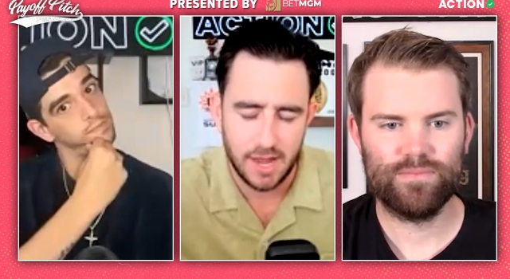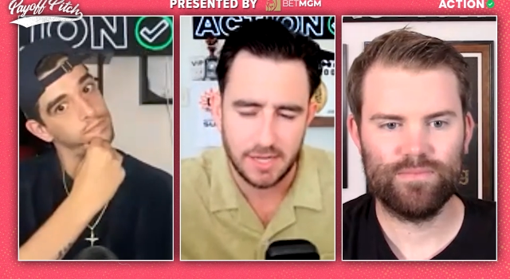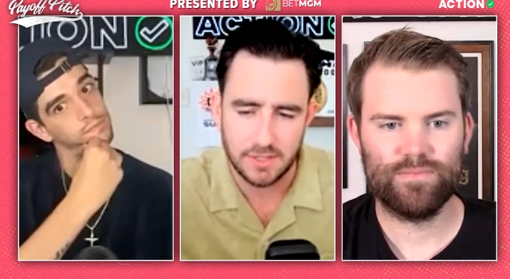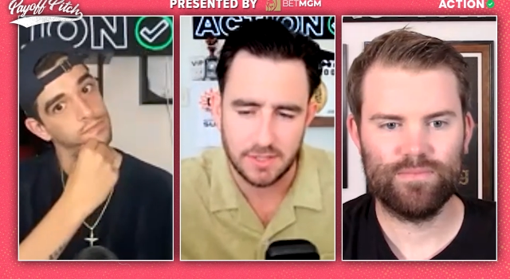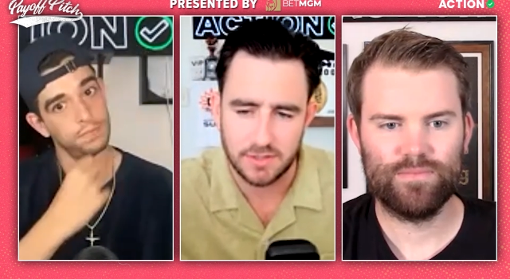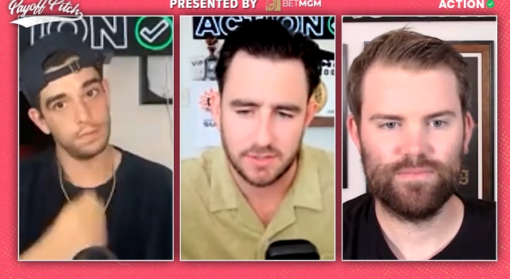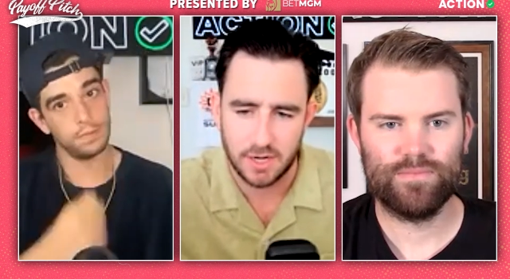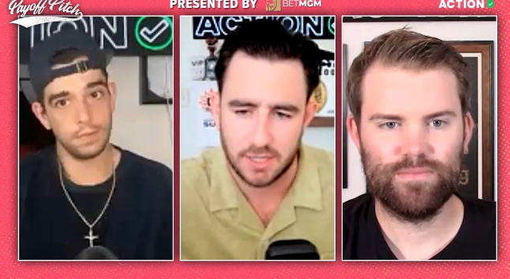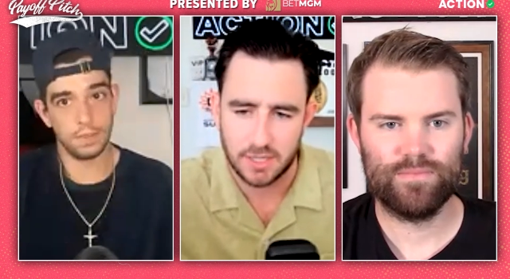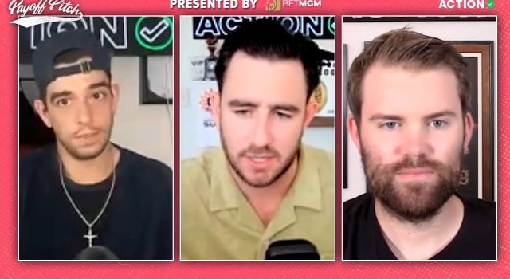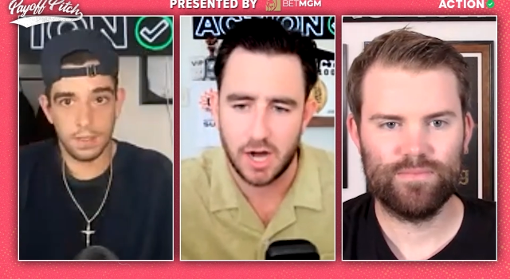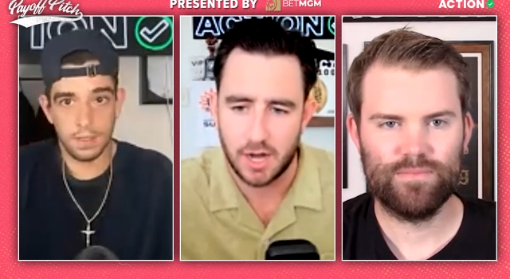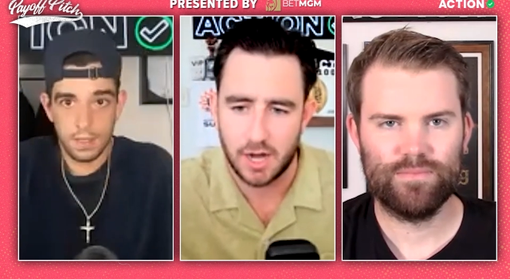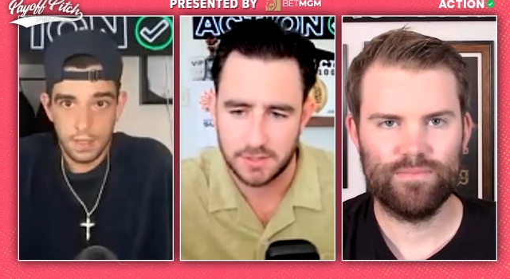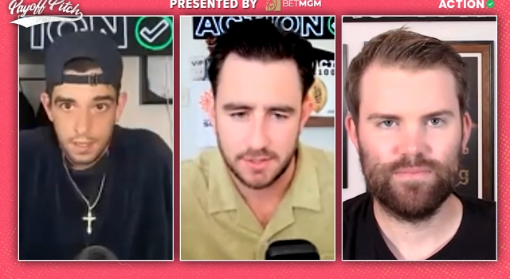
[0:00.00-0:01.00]
Speaker 1: is a
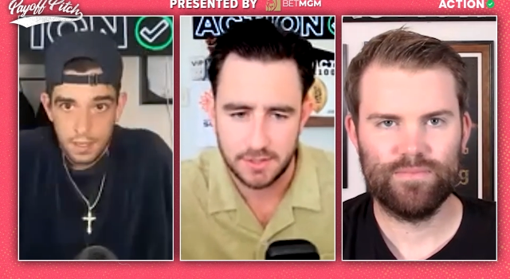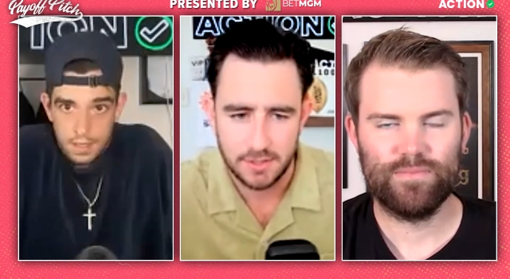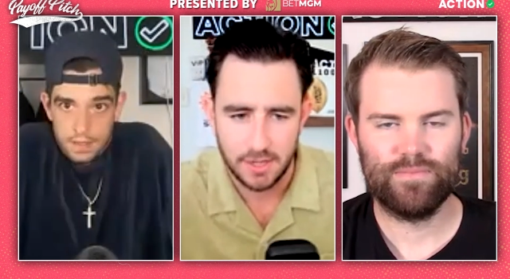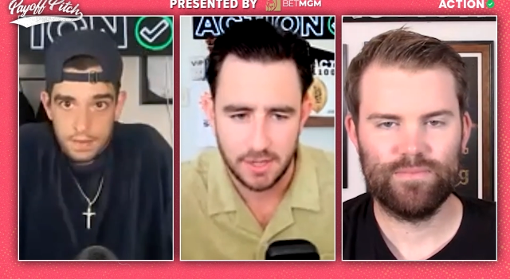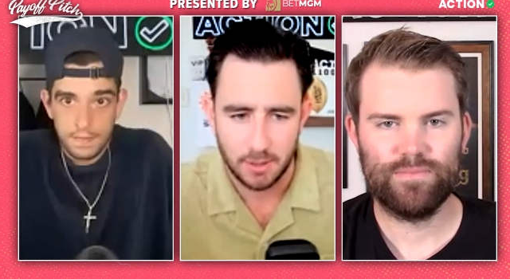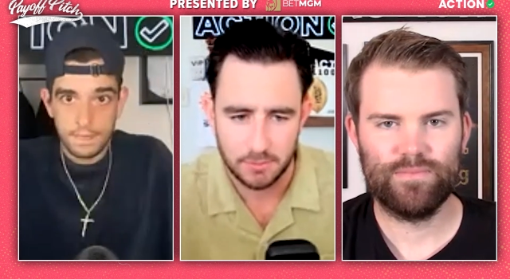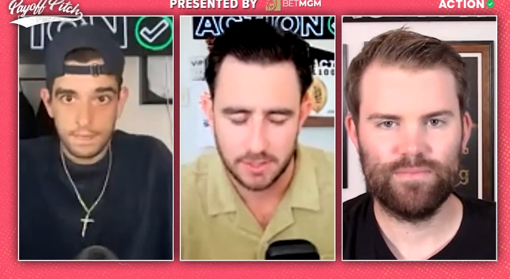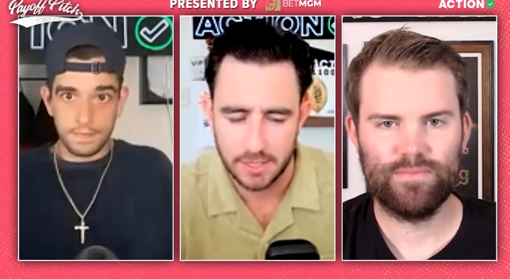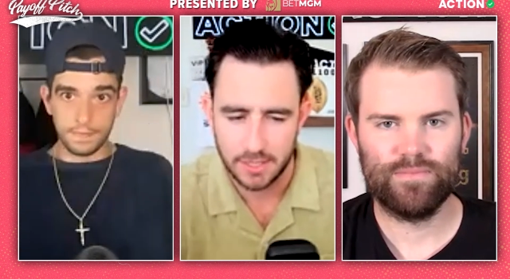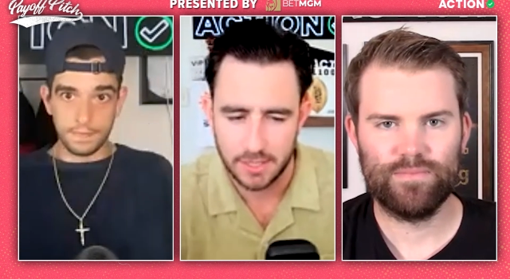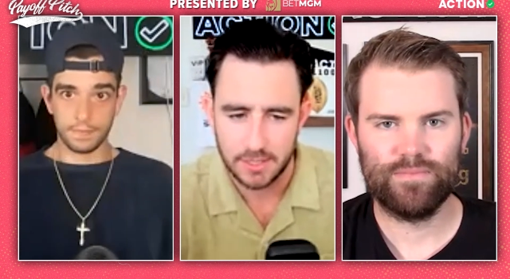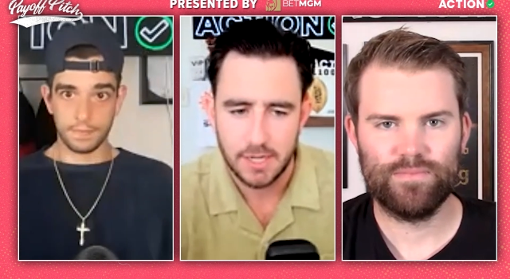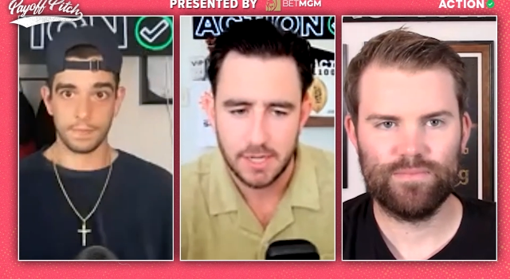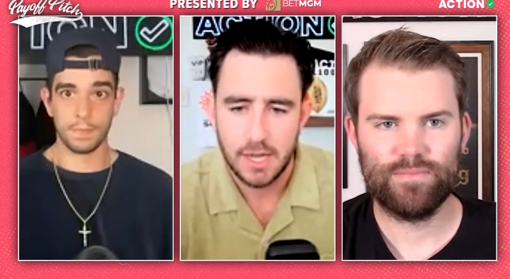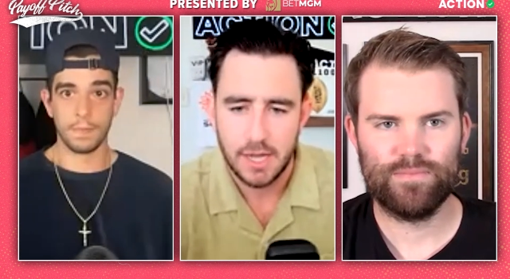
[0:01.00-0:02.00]
god out there.
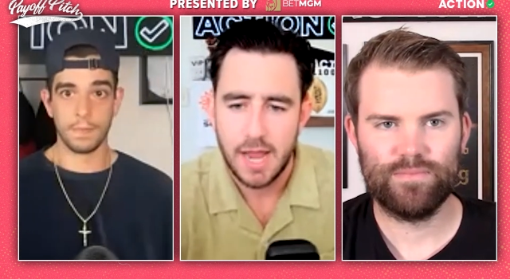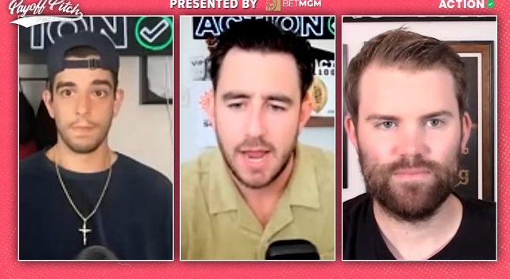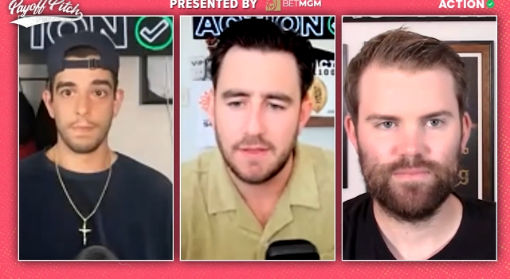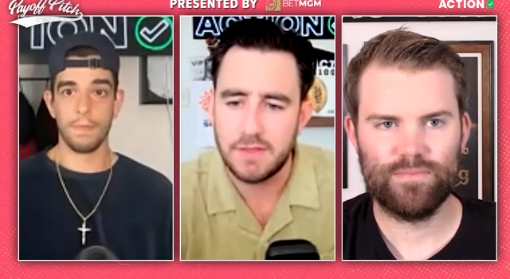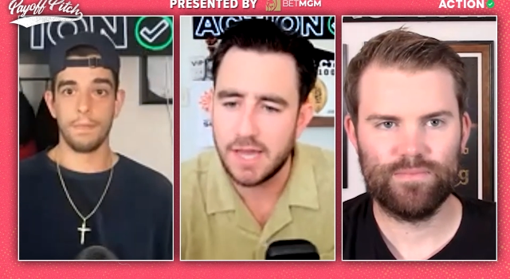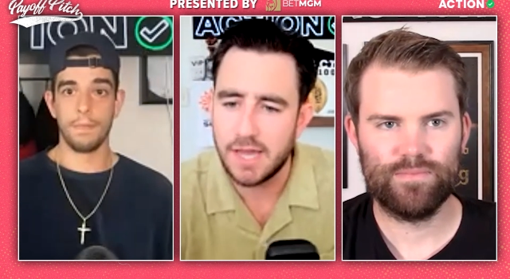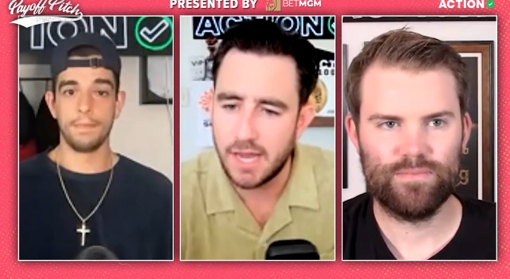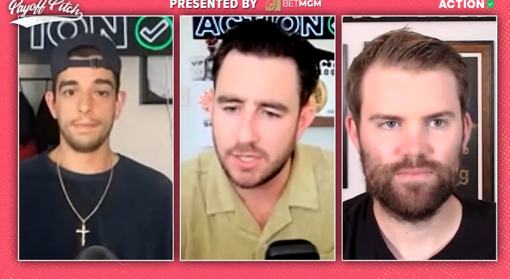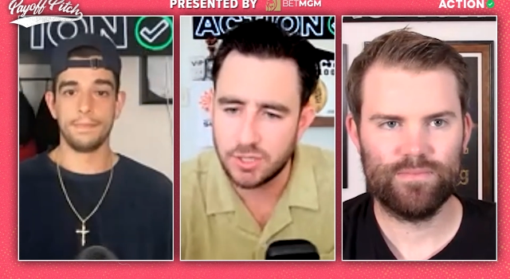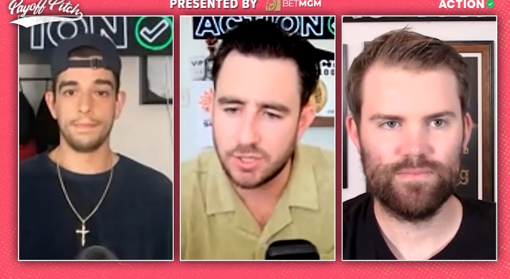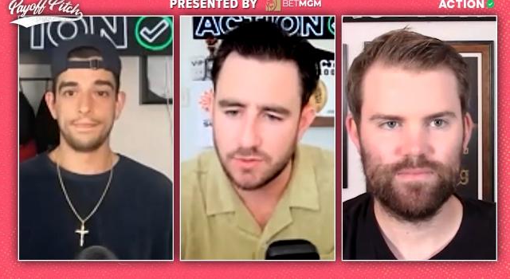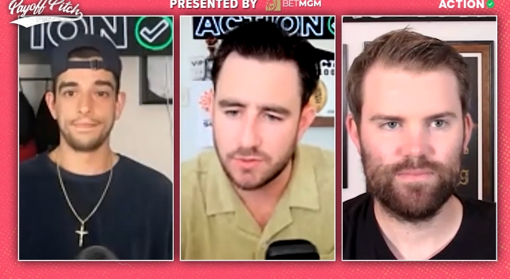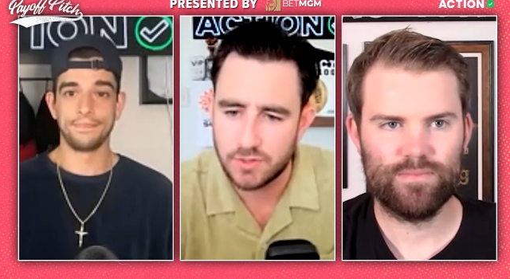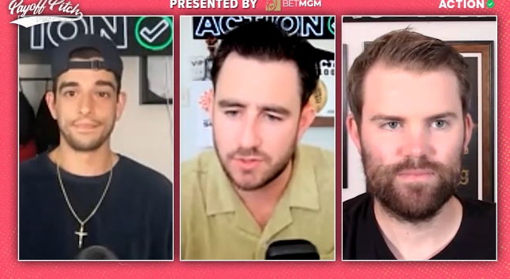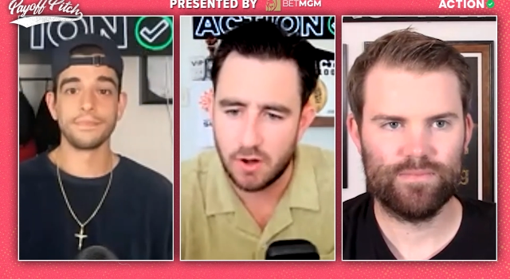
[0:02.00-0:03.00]
And the
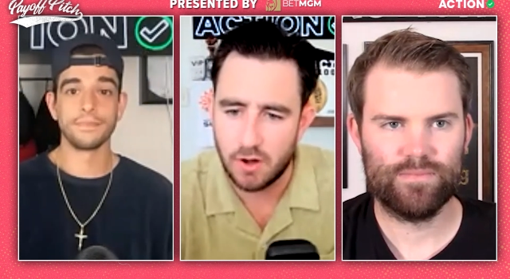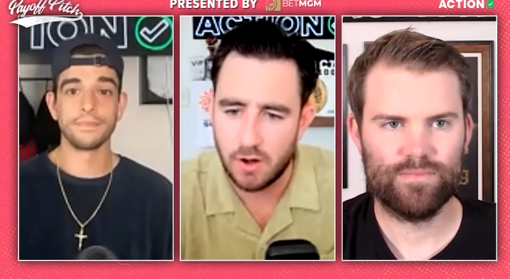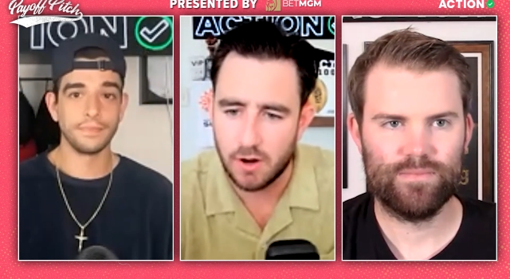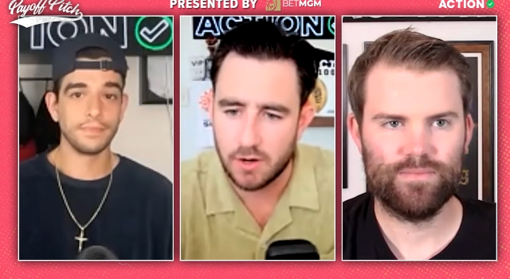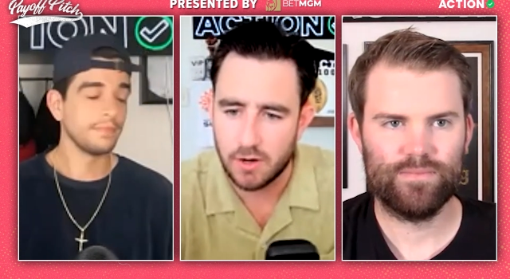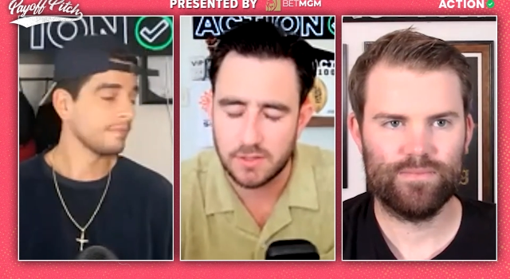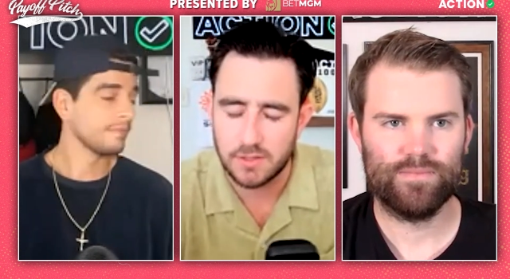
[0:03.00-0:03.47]
Angels are